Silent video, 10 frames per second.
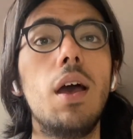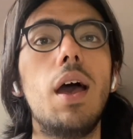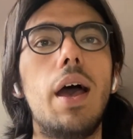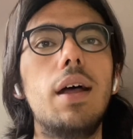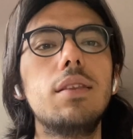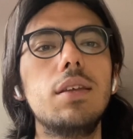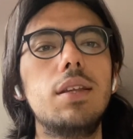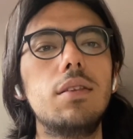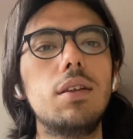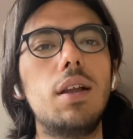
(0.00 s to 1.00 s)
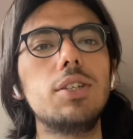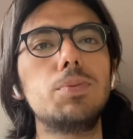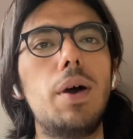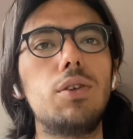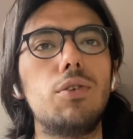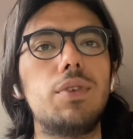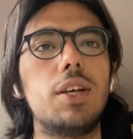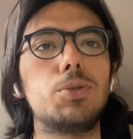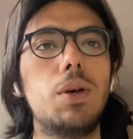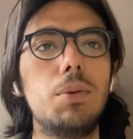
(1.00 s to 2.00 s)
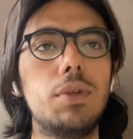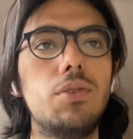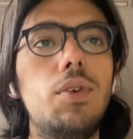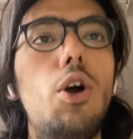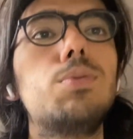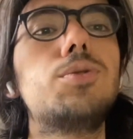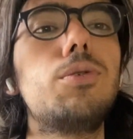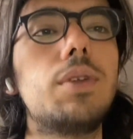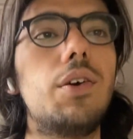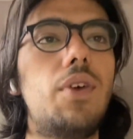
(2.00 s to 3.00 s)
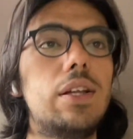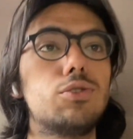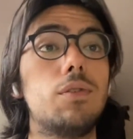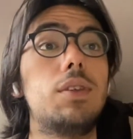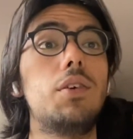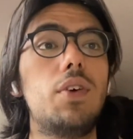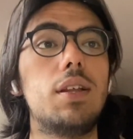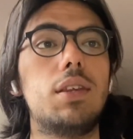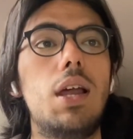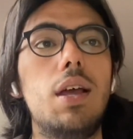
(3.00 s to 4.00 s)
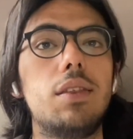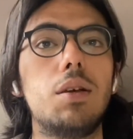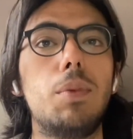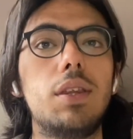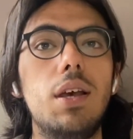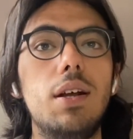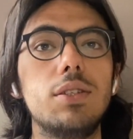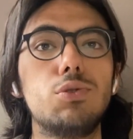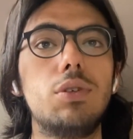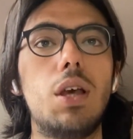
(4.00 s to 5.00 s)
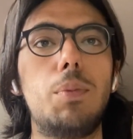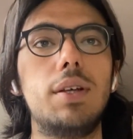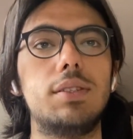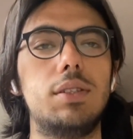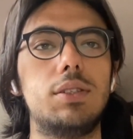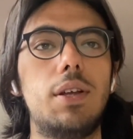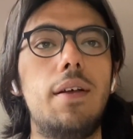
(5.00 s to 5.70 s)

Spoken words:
And in the last part of the experiment, we observed the effects of different dielectric materials to the capacitance.